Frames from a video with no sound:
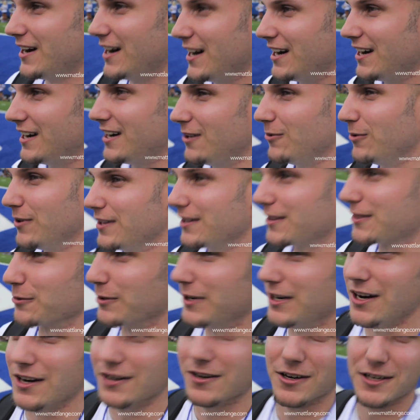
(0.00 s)
Uh, with a
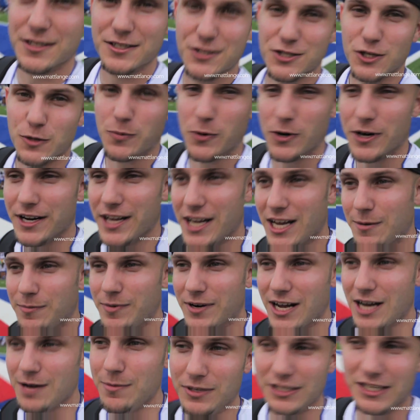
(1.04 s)
300 2.8,
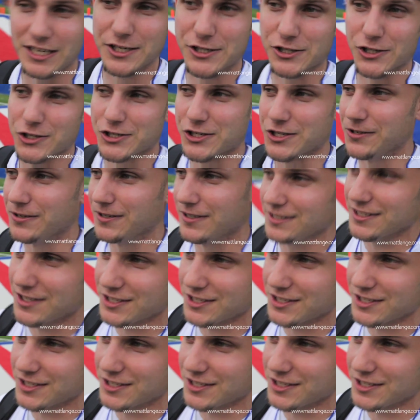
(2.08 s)
but I'm leisure, shoot,